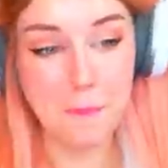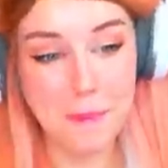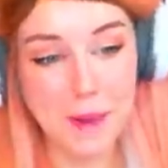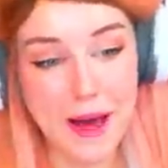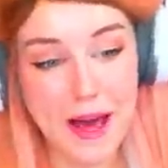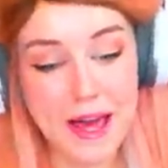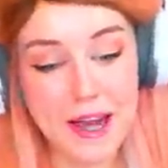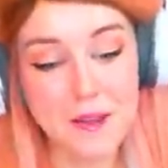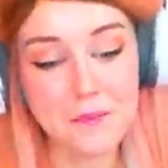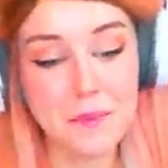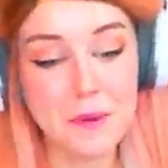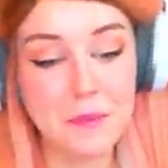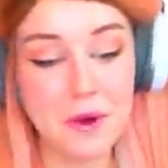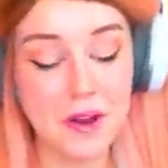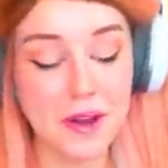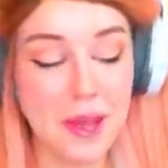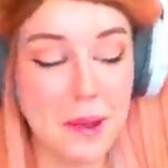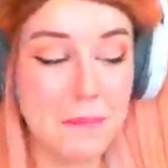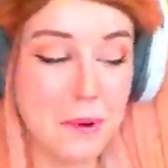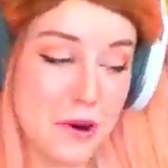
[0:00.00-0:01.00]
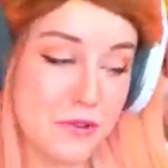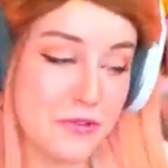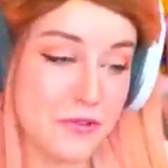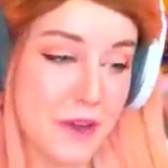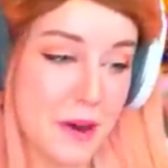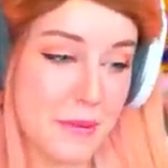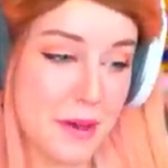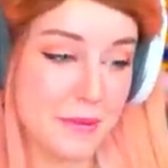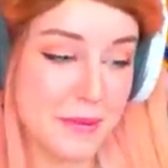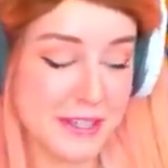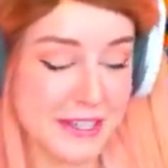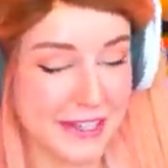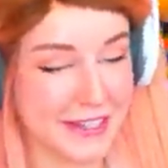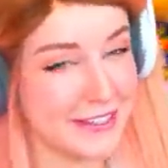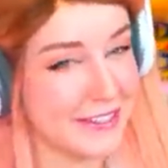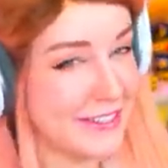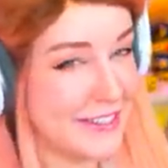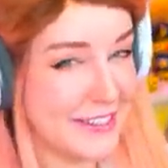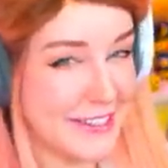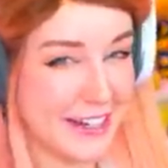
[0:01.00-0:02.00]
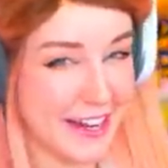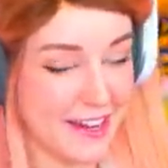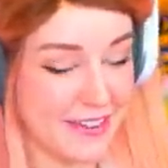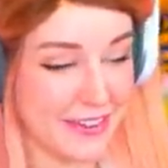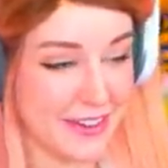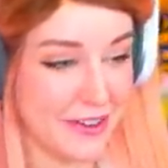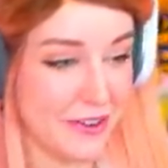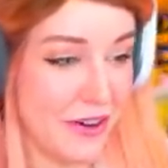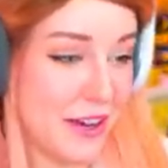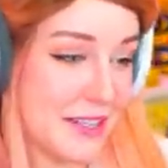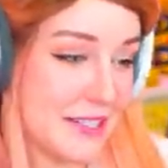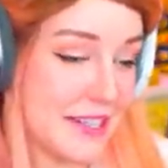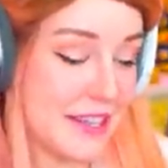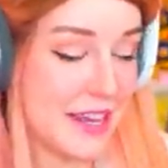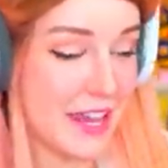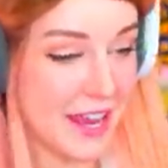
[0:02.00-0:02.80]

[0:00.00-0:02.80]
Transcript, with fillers: but it'll be more like both of our babies are cousins together because of the